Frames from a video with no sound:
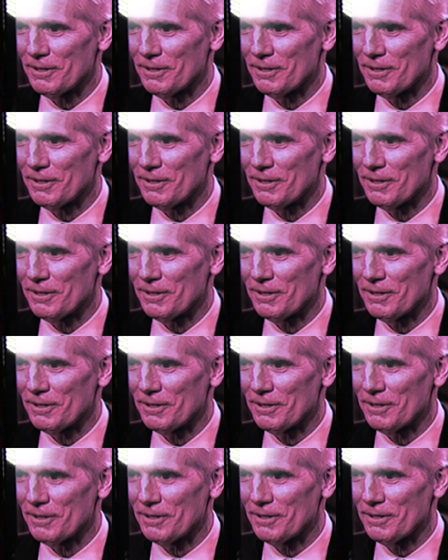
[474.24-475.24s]

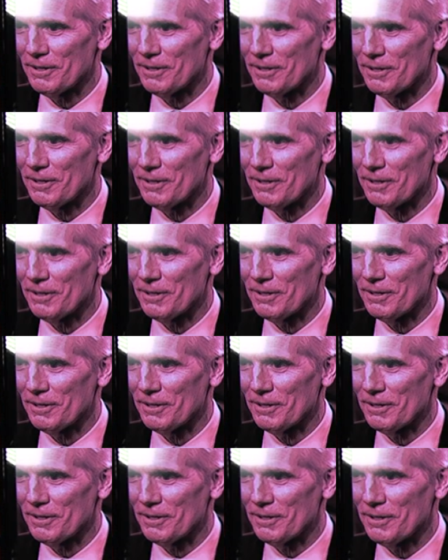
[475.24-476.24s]

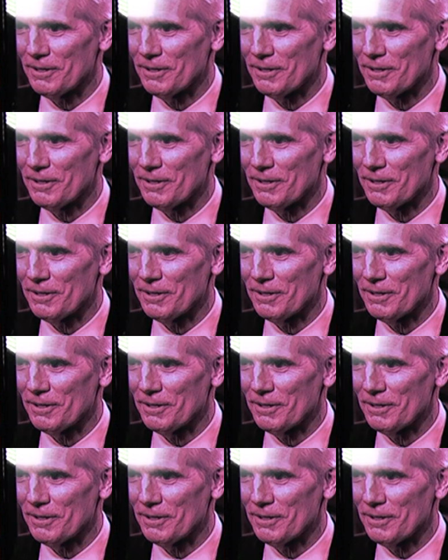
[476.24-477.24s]

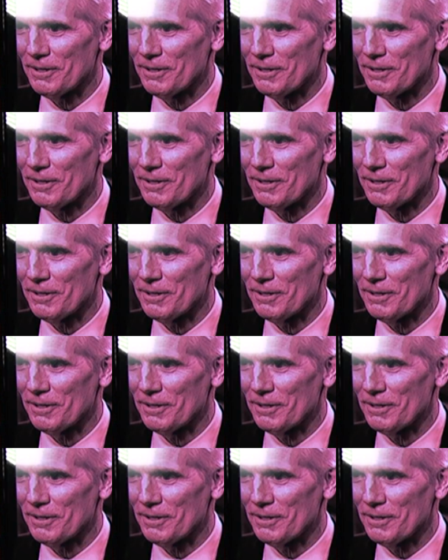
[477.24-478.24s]

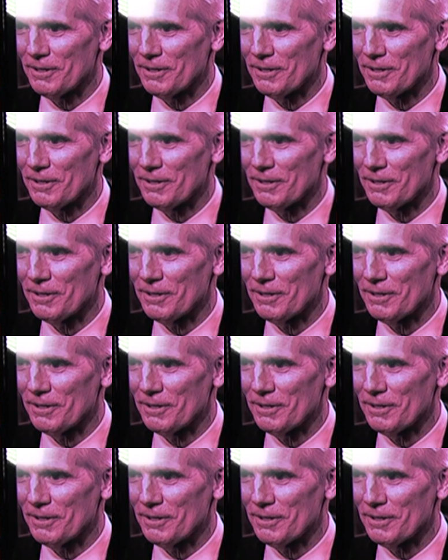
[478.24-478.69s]
(not speaking)